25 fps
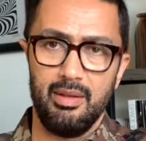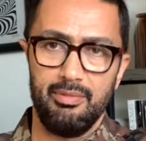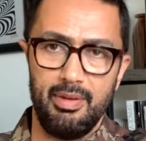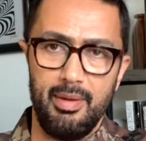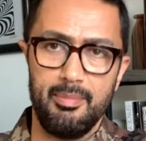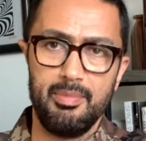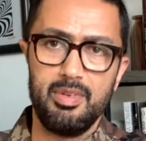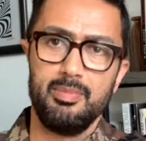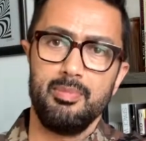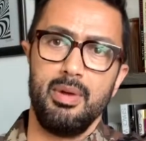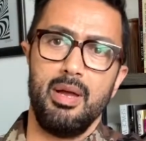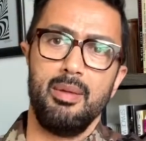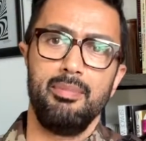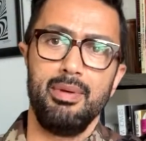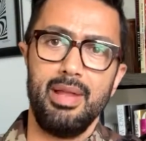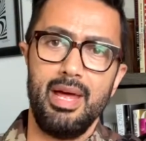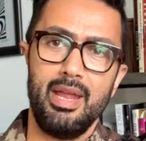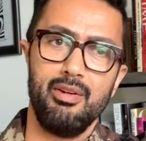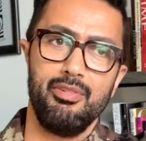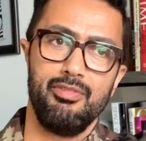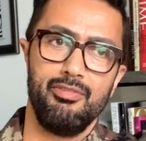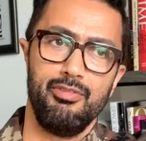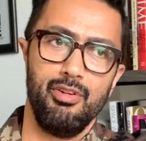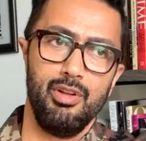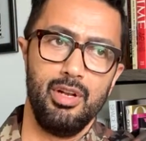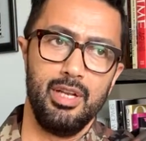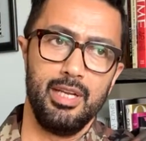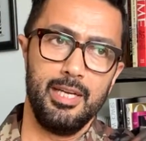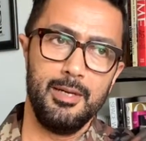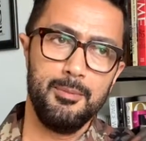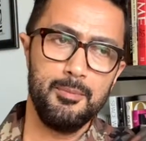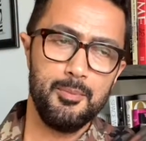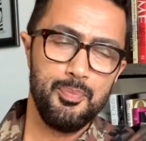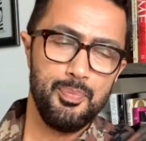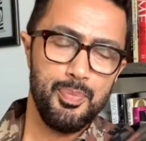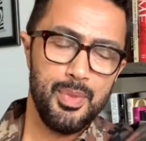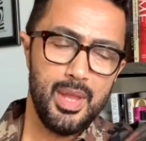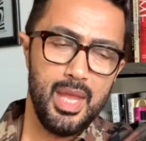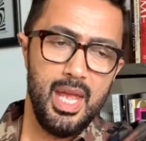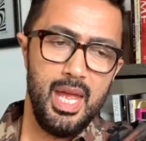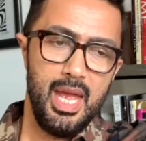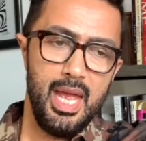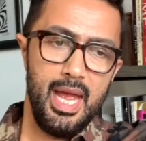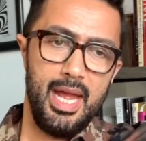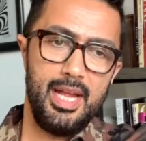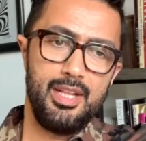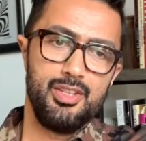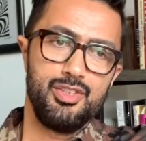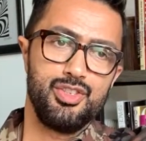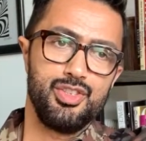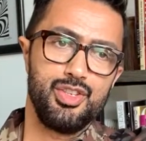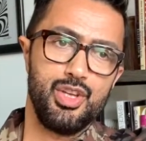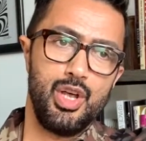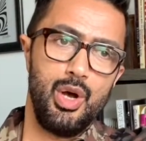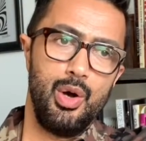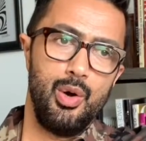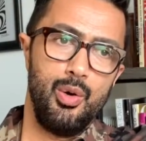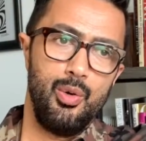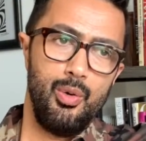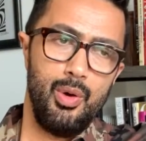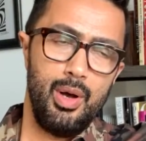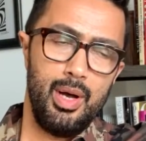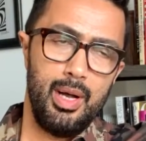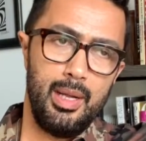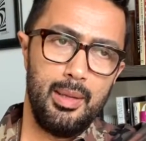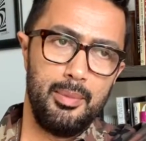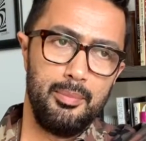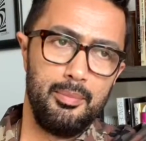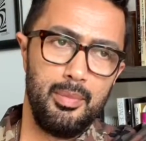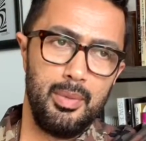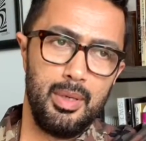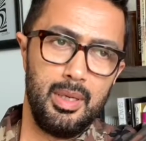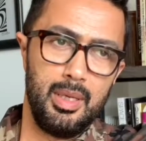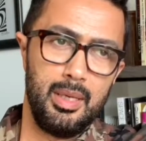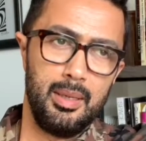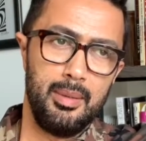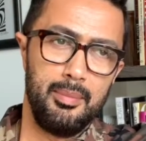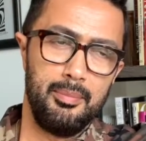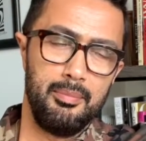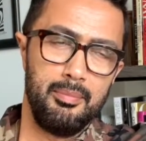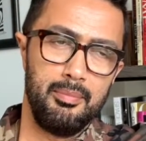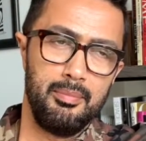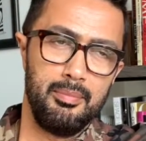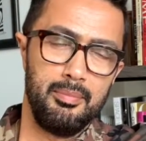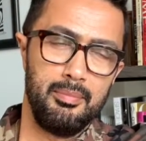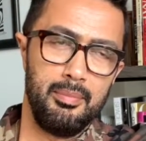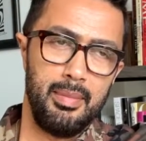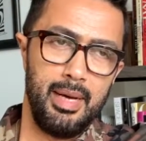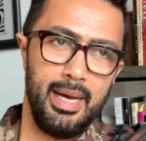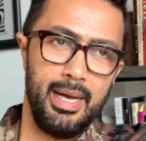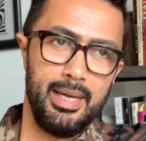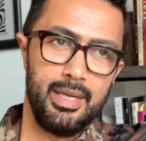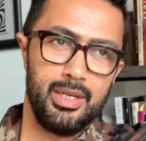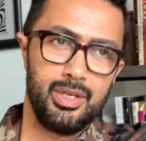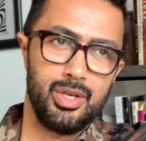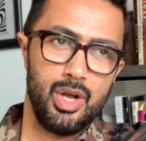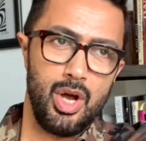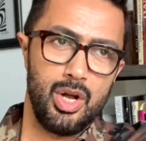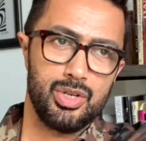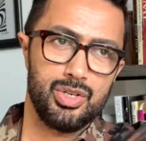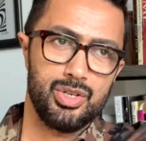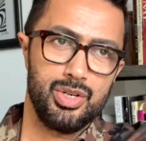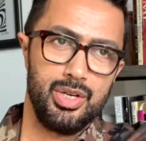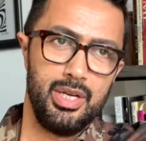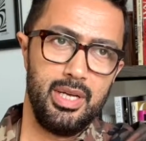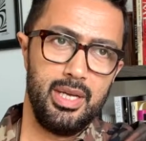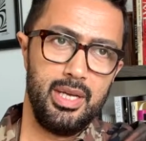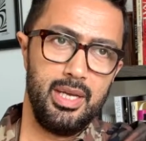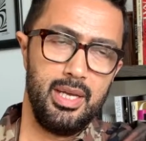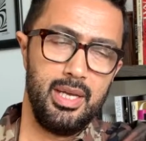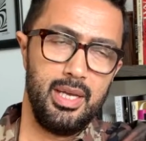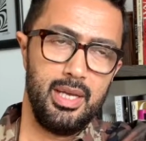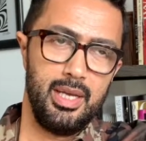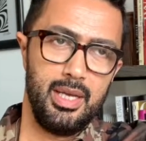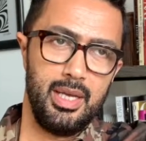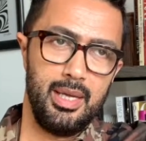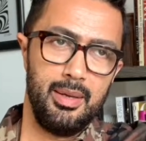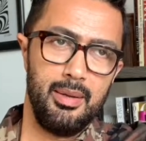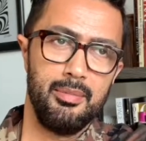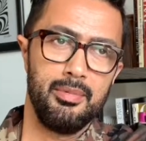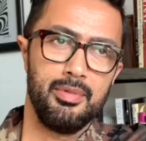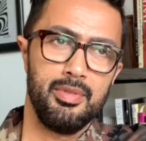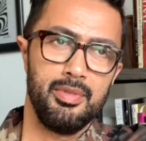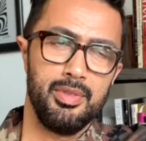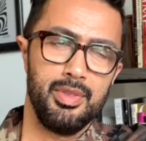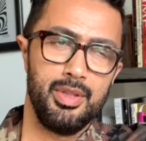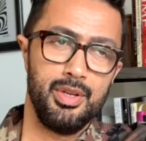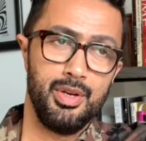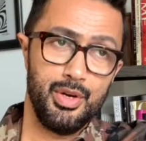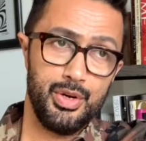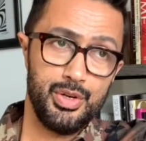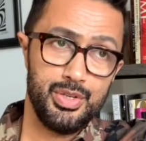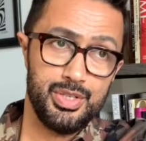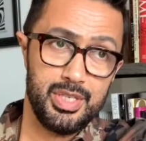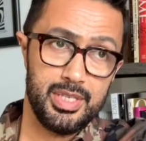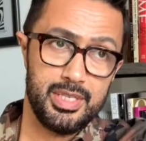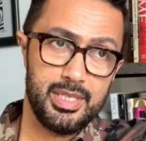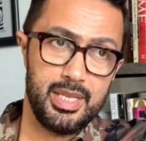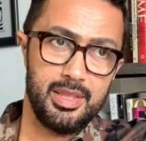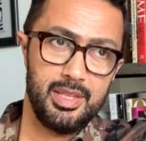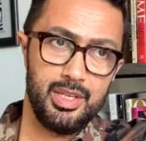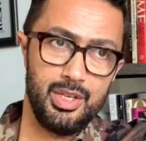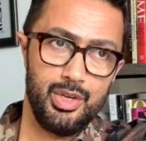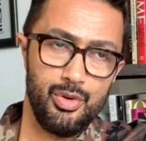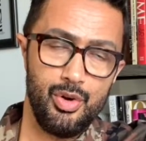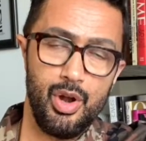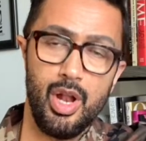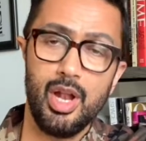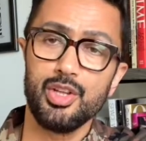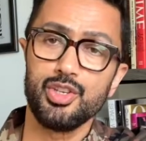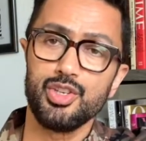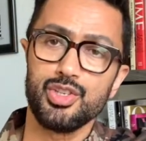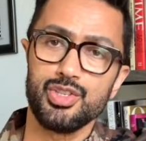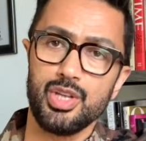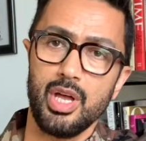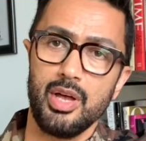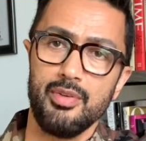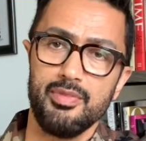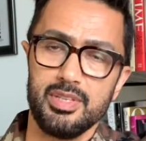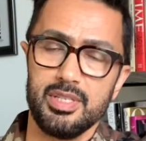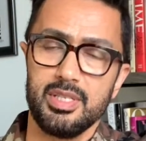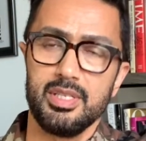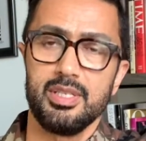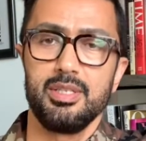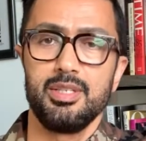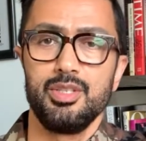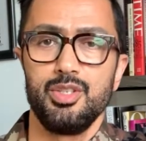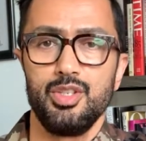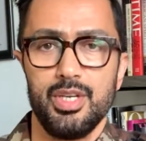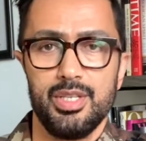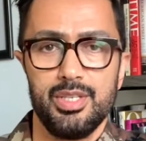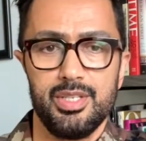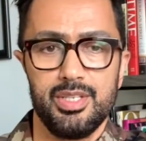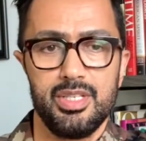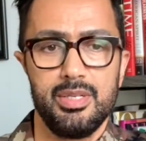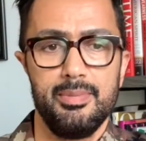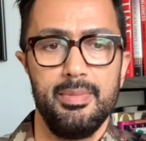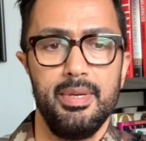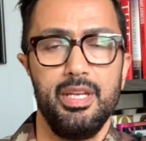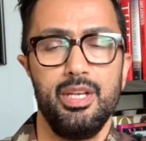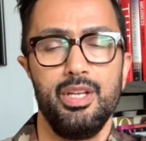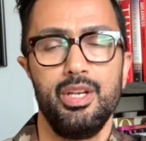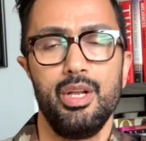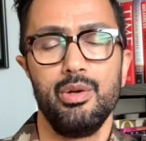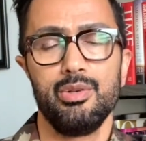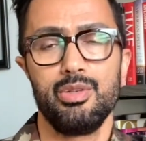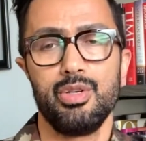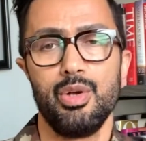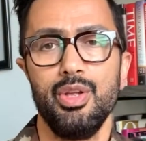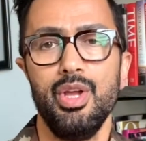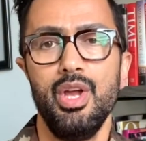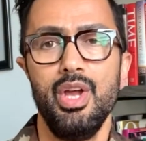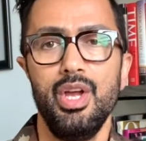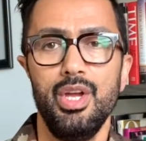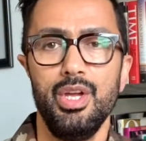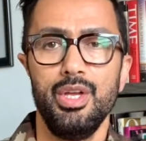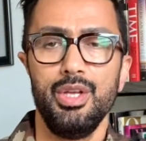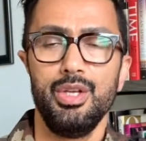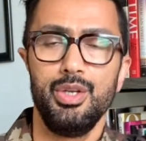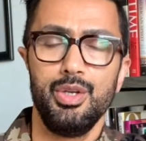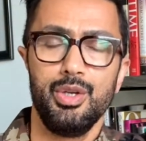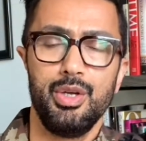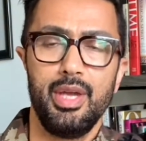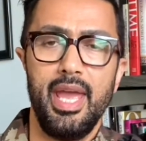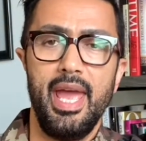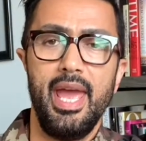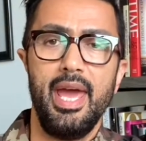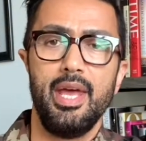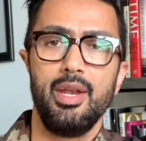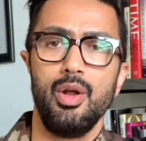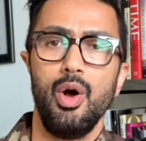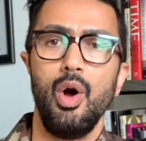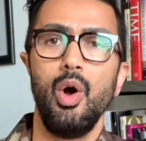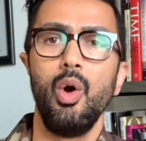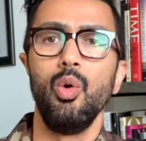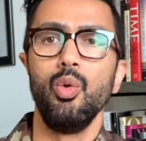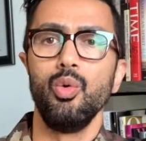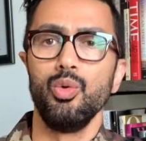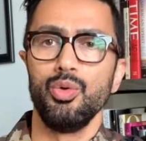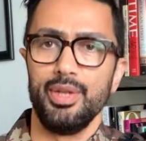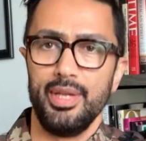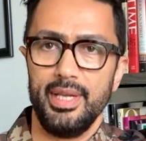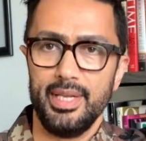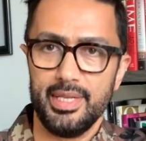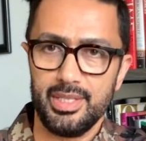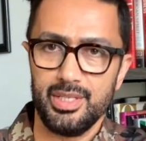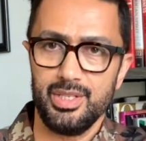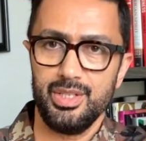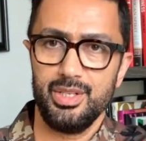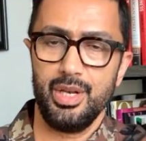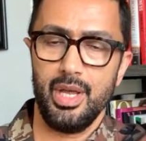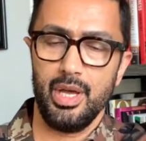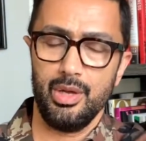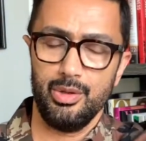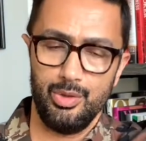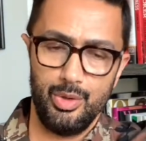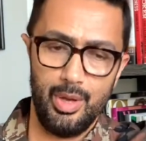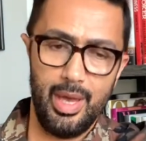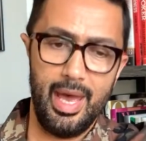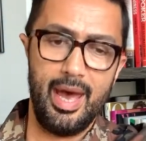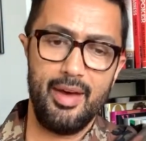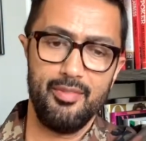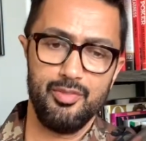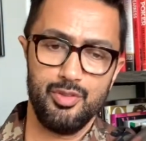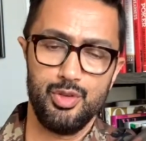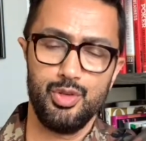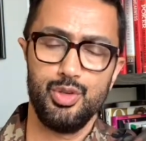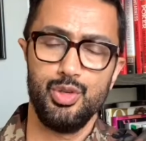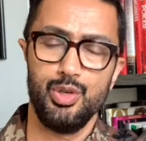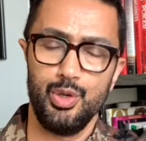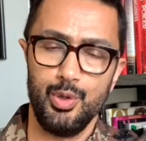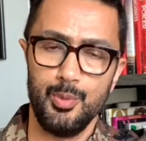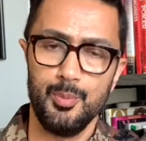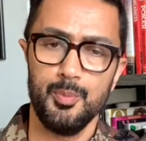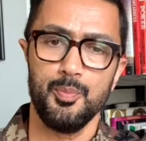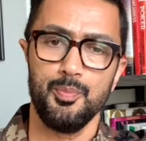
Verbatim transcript: empty my bladder fully. And so um, um, my doctor, the nurses at the urologist office had suggested to me, you know, you can't hold it, you know, you have to